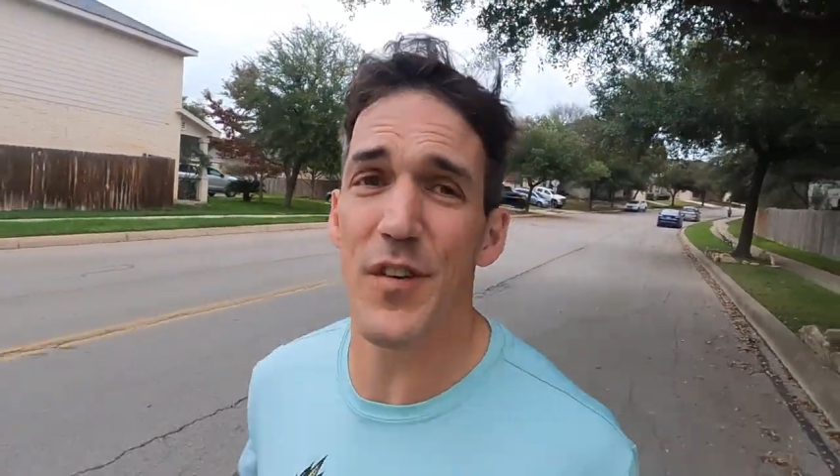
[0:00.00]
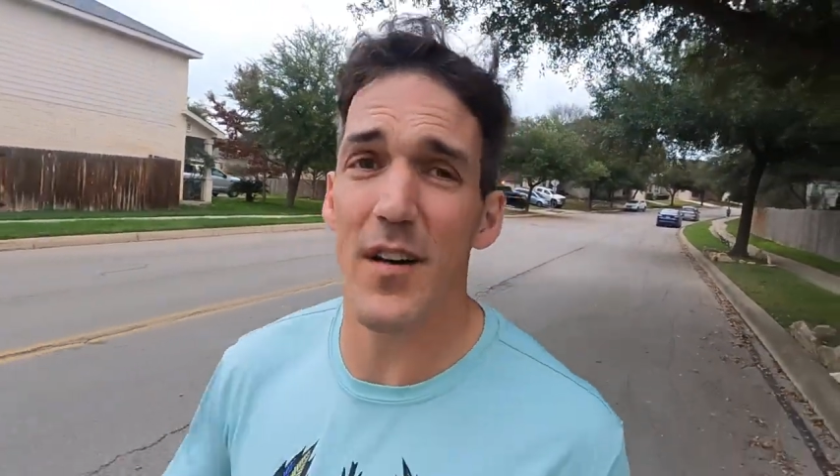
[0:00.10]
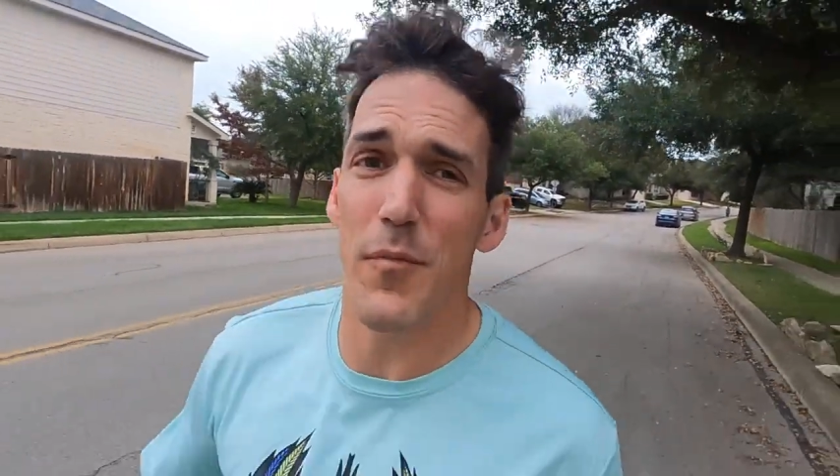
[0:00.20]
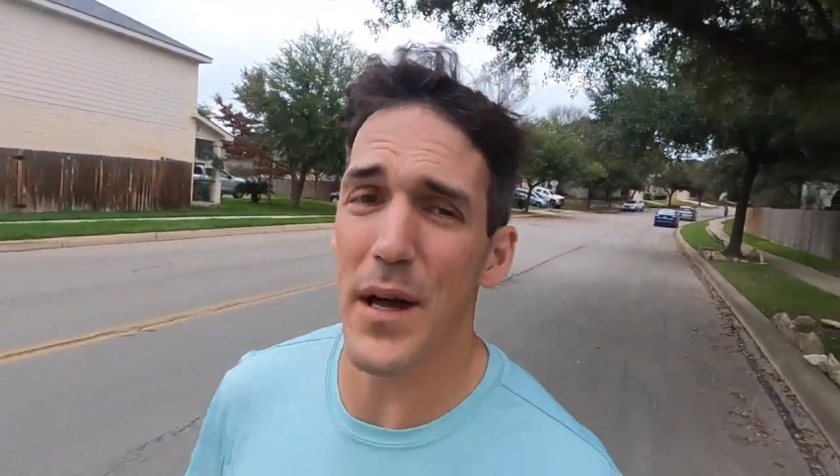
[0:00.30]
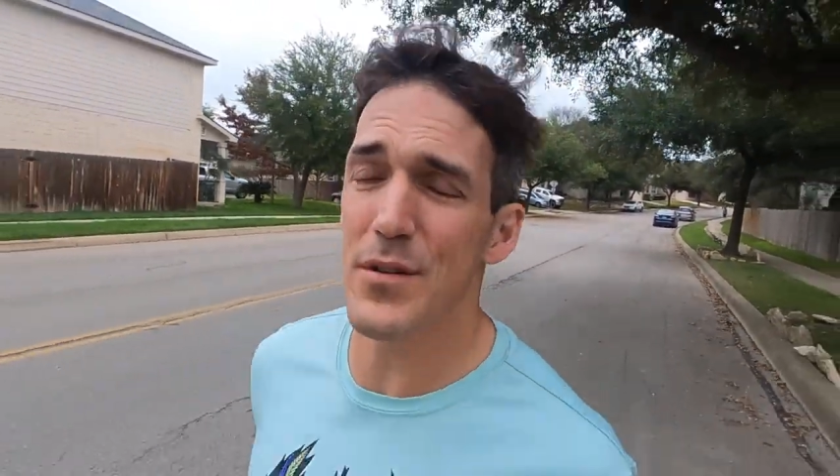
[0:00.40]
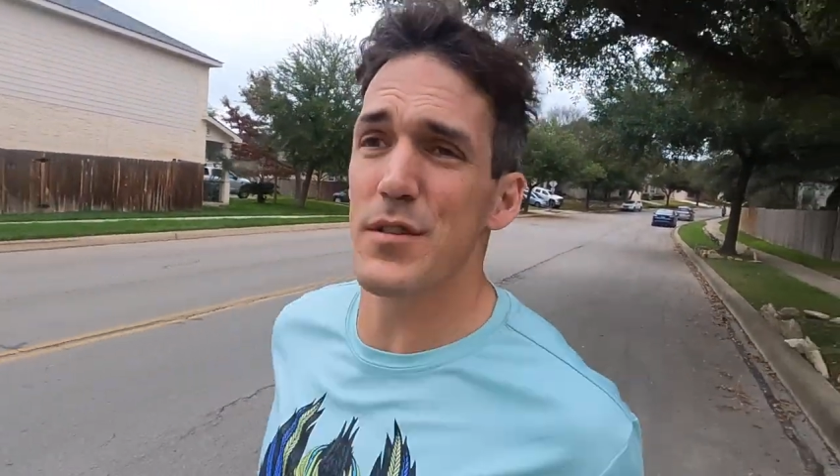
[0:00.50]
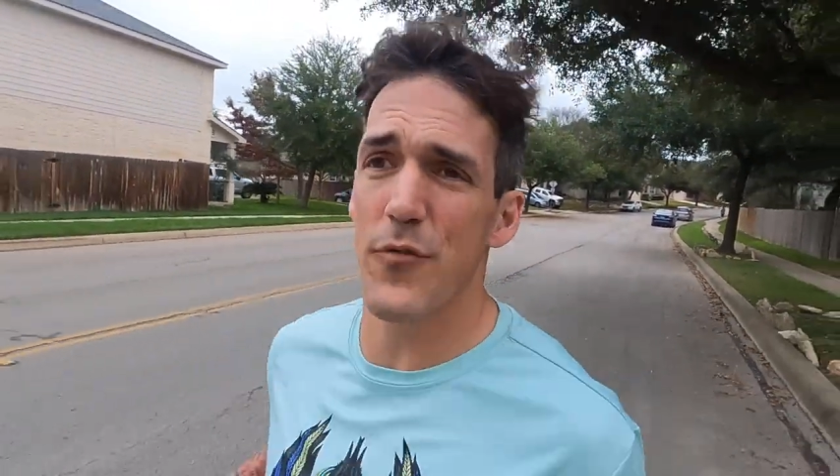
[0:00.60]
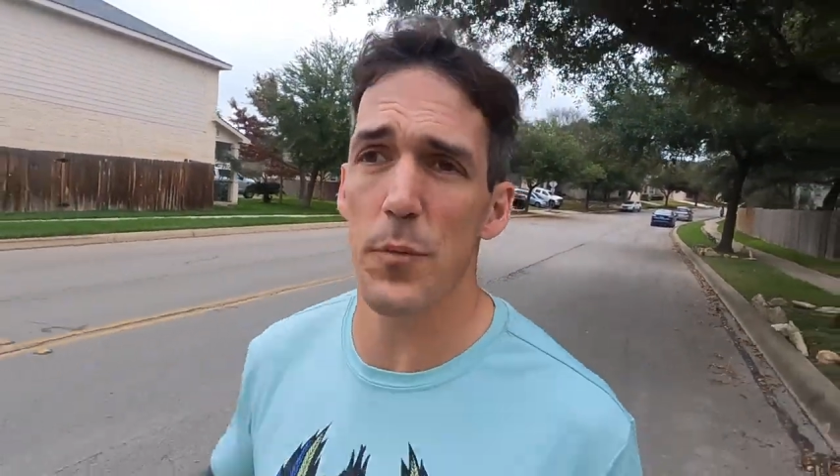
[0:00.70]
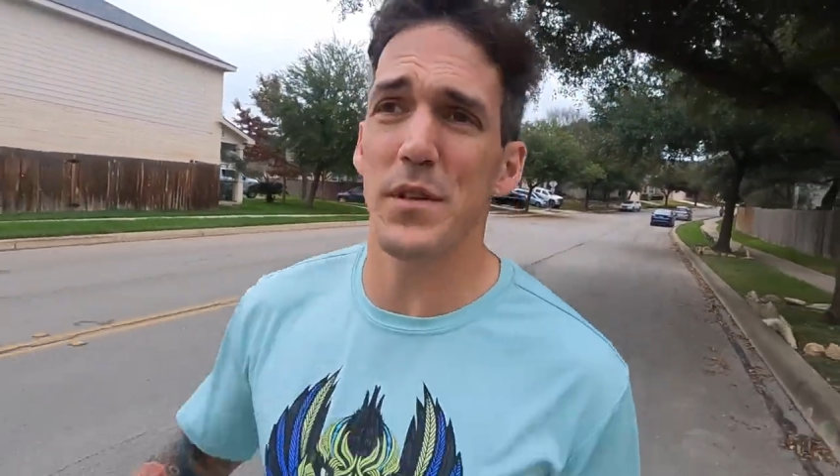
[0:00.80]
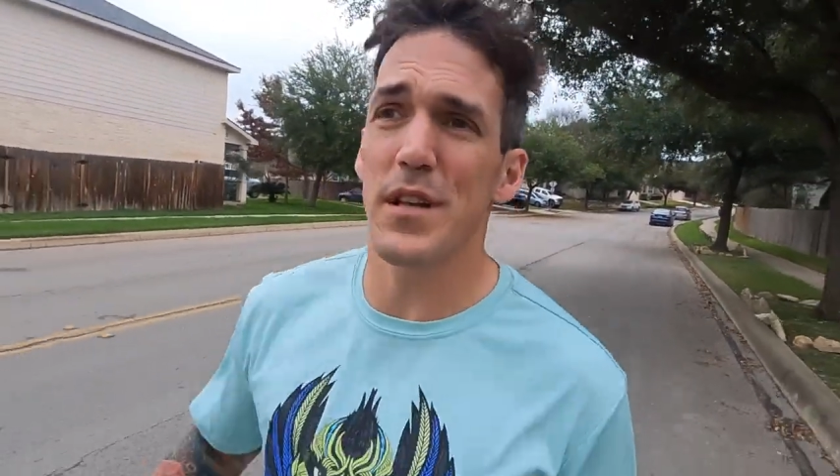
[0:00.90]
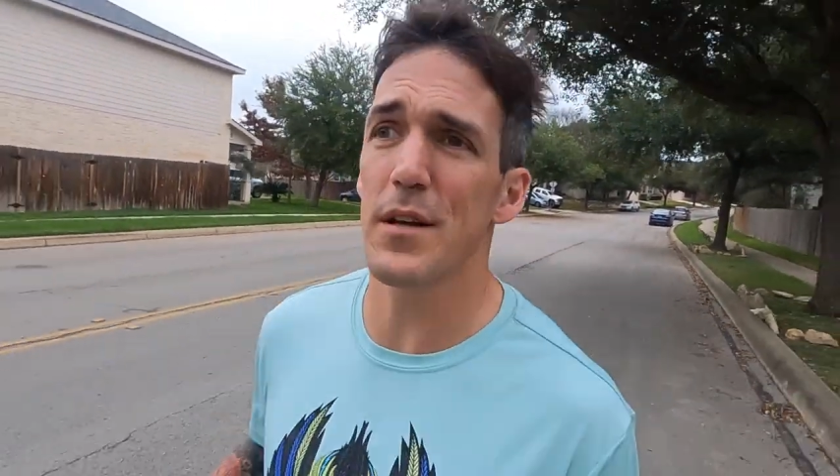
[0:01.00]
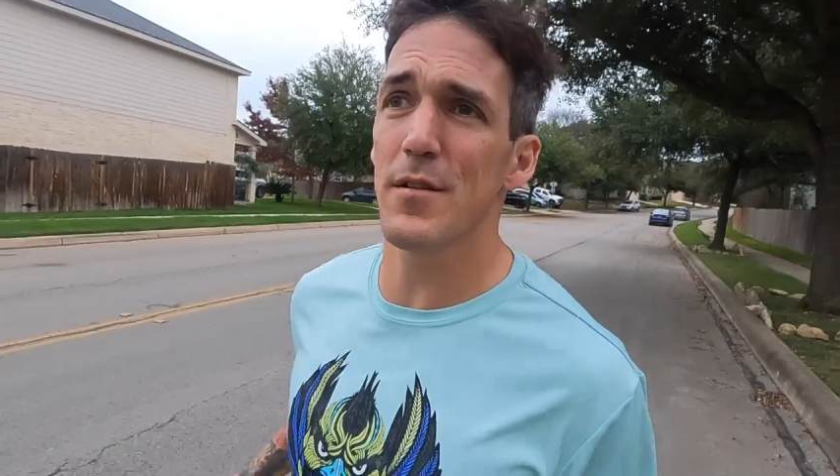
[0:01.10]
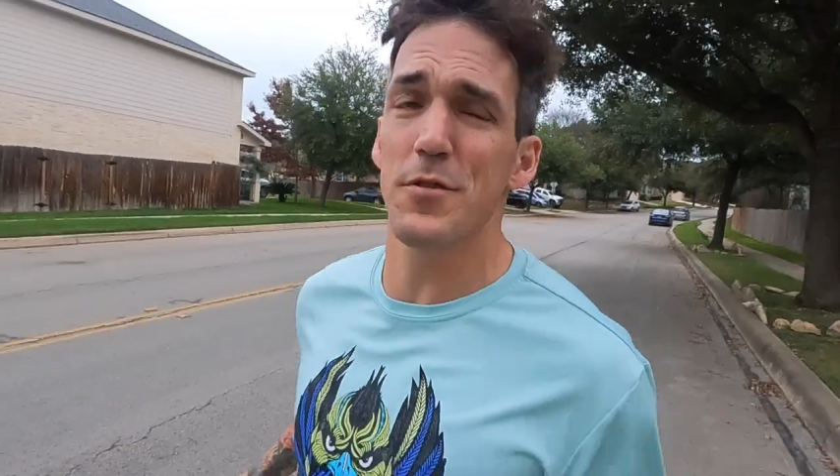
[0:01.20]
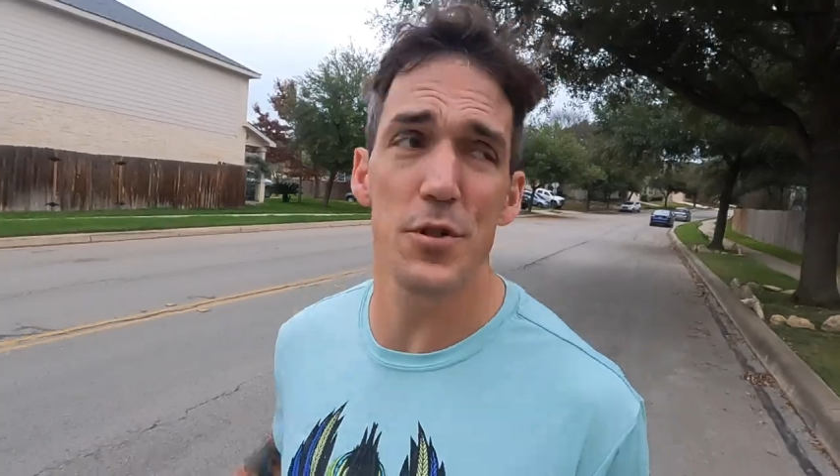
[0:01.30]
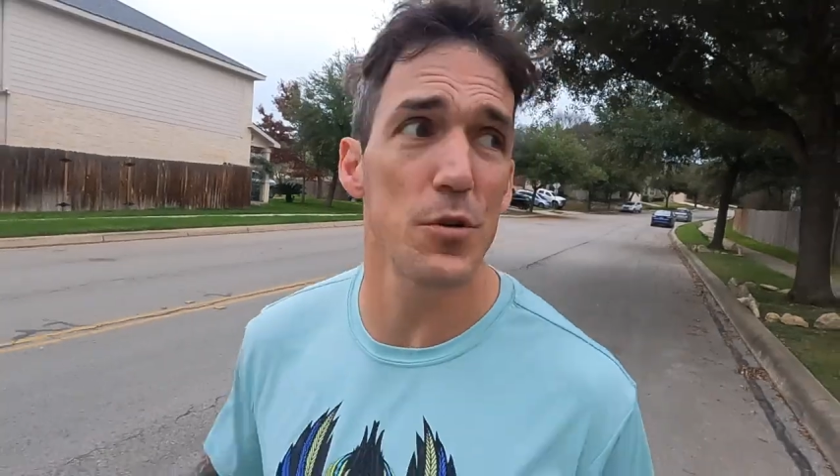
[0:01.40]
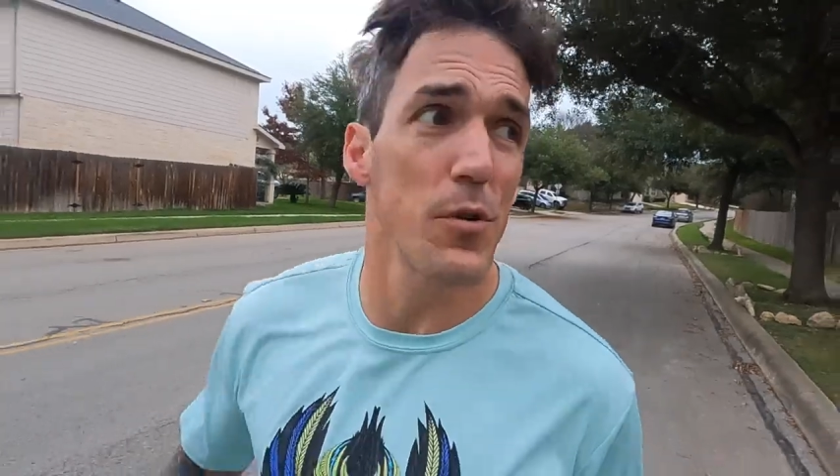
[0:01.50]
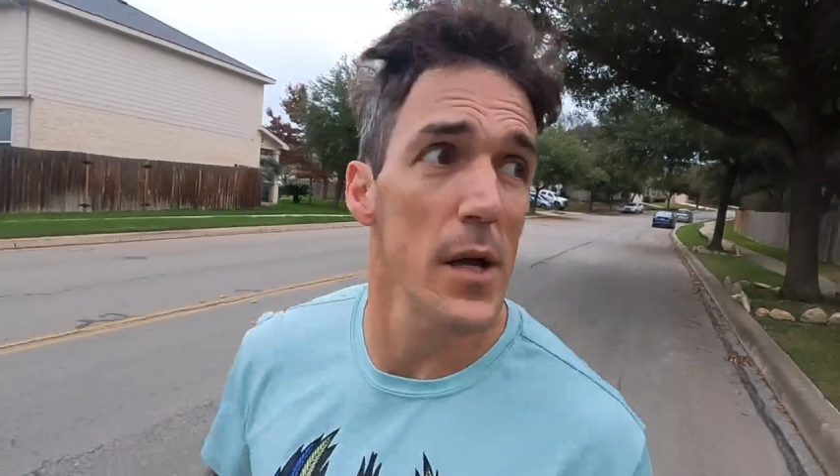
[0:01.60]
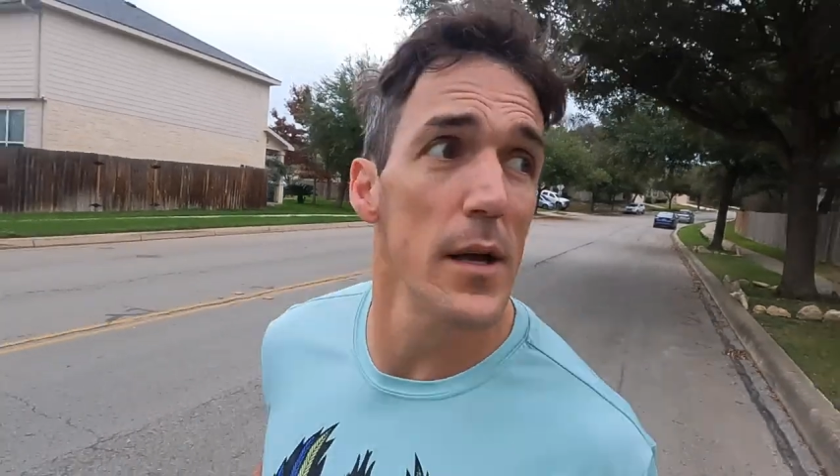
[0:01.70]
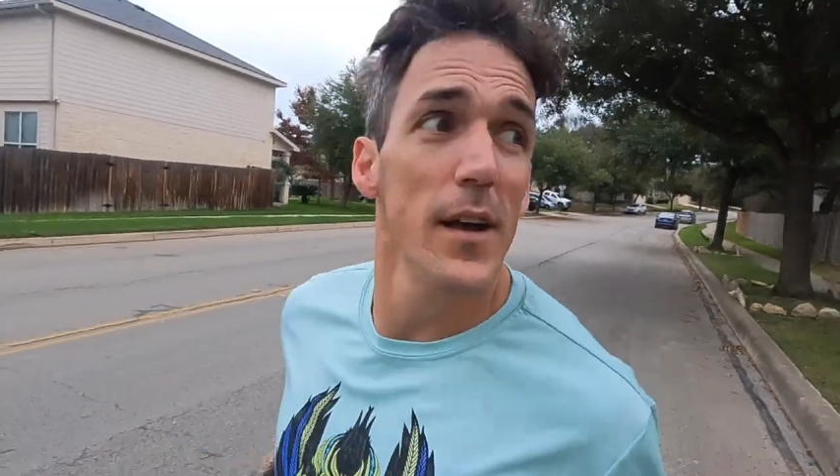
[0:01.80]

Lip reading: 5 miles of a particular shoe.